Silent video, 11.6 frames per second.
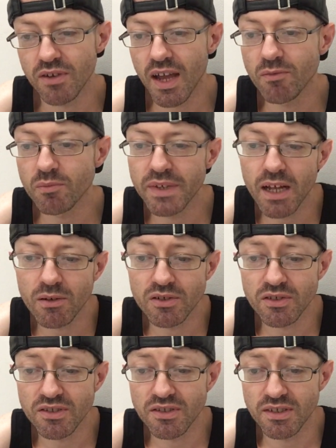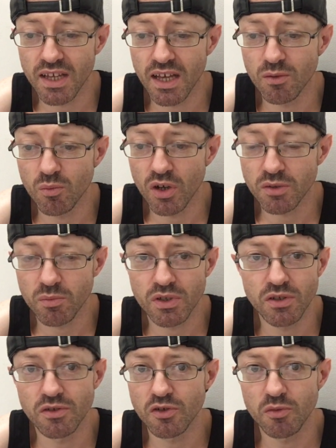So I haven't been able to just sit down and watch my
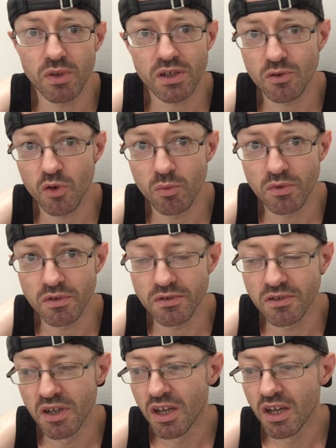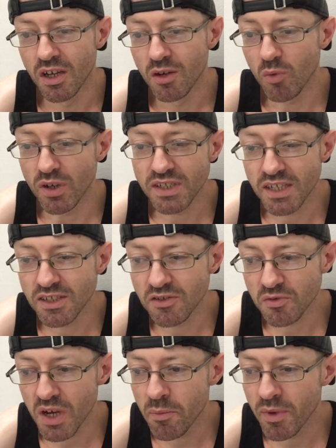YouTube like normal and watch any
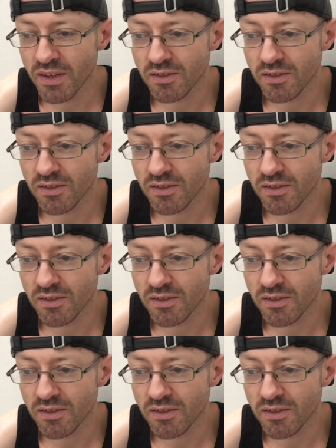streaming.